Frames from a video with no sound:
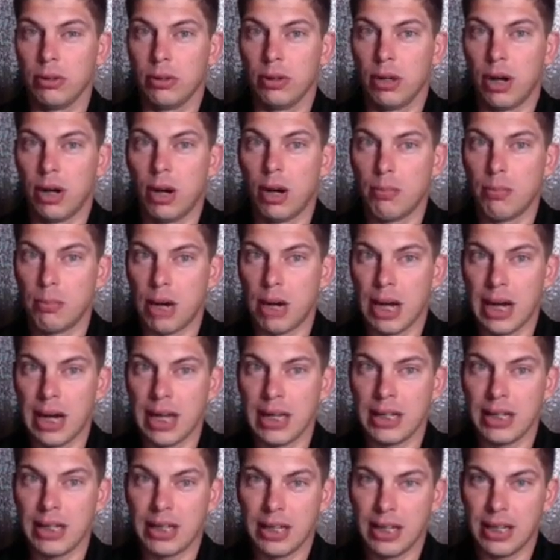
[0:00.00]
our
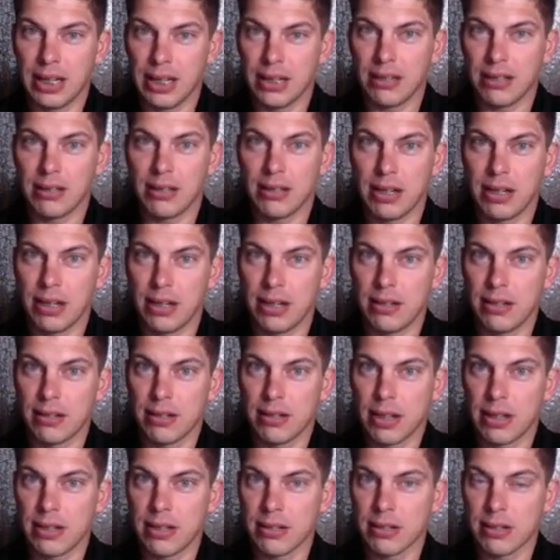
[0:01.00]
mind kicks in and
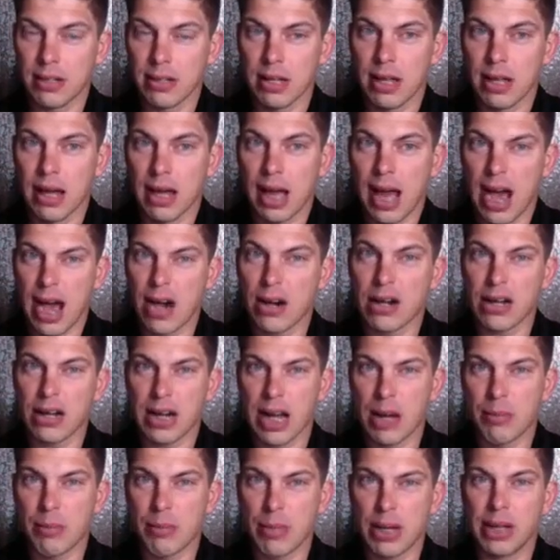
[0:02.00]
says, how can
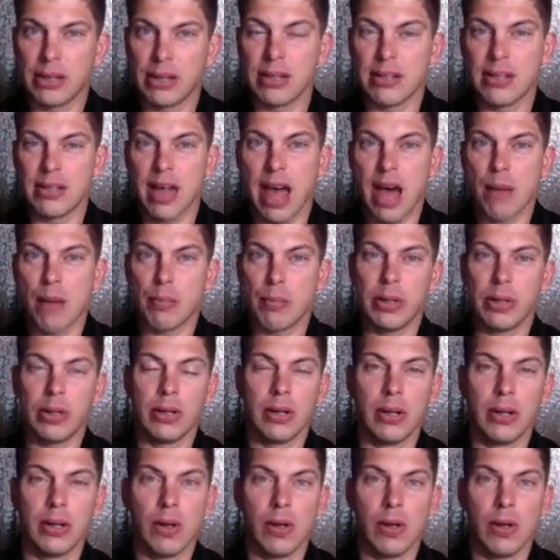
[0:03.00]
I make this happen?